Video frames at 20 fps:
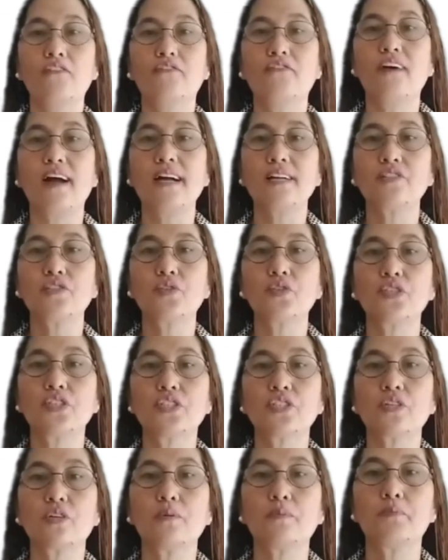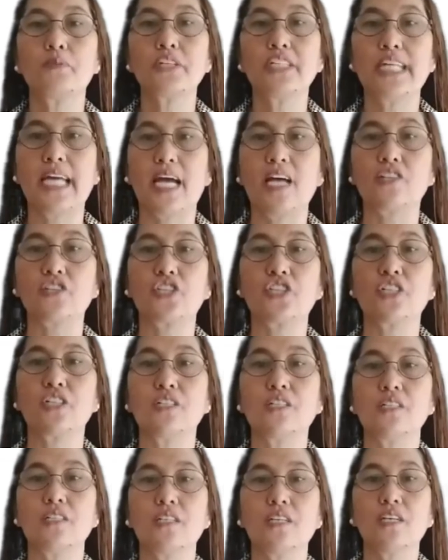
of factors of production